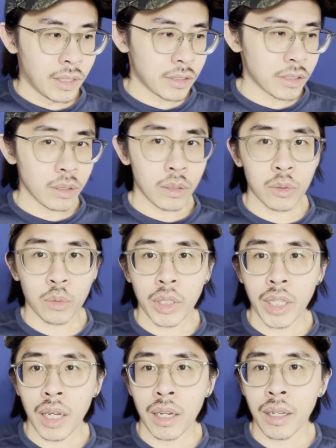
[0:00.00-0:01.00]
So
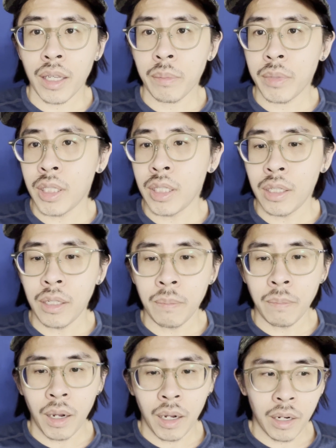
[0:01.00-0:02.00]
today I am
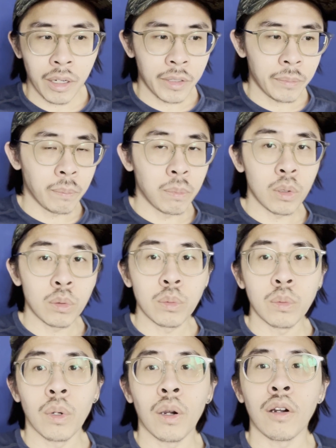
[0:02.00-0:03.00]
in my
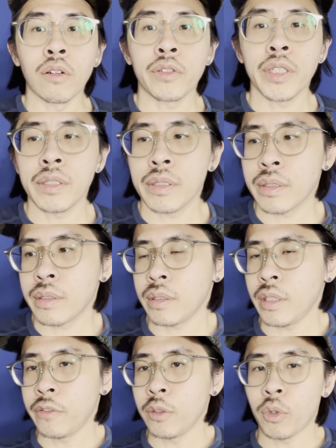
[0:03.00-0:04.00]
blue office.
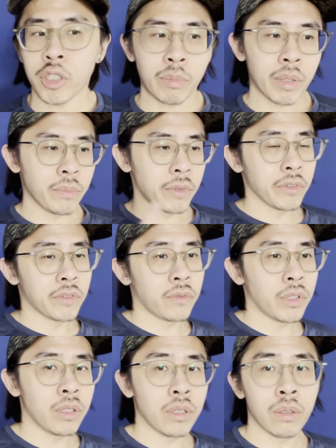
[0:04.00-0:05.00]
If you watch my previous
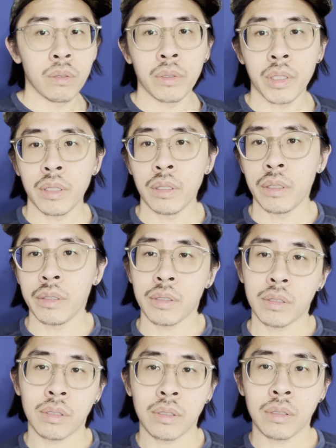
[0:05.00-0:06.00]
video,
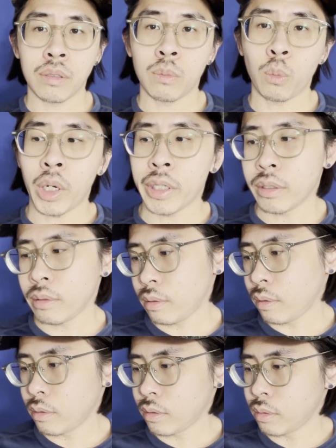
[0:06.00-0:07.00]
it's white
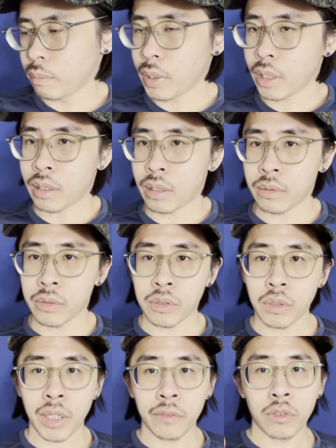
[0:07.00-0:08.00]
on the background,
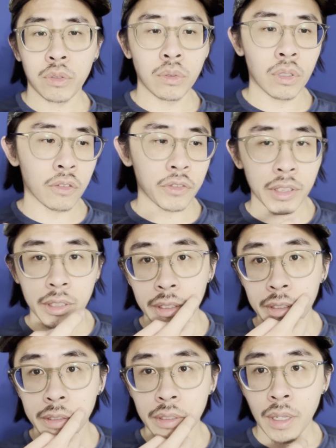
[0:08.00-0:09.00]
so I have two
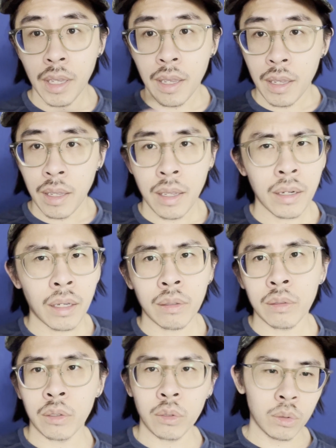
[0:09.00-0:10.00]
offices, and
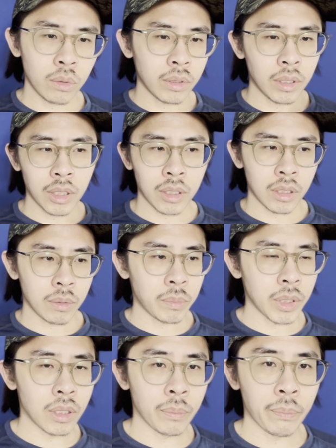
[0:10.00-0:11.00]
I'll go a little
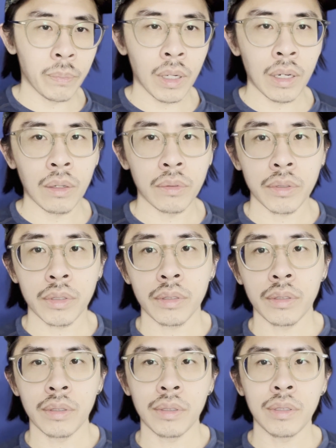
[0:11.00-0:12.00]
bit about
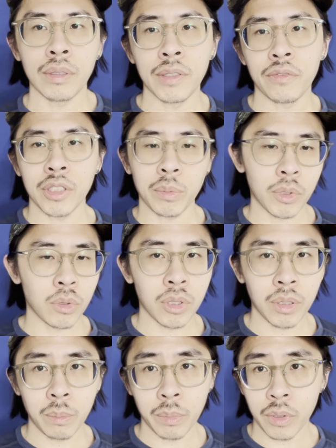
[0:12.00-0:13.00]
the difference
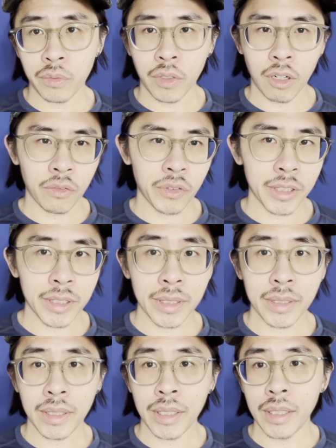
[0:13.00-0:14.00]
between both
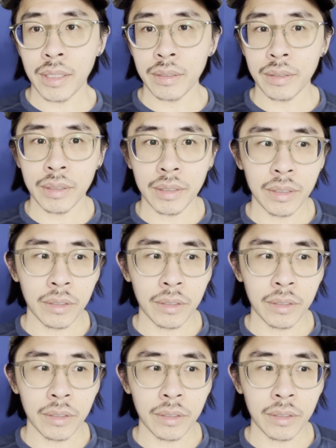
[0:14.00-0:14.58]
offices in the